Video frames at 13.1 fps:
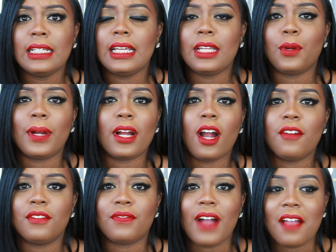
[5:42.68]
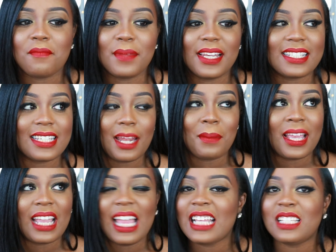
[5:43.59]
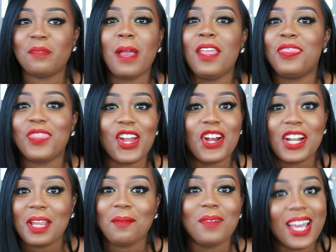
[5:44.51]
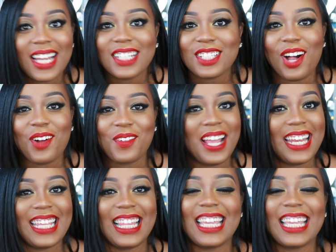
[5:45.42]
it'll wear off in 5 minutes. And I'm like, it's been 30 minutes already.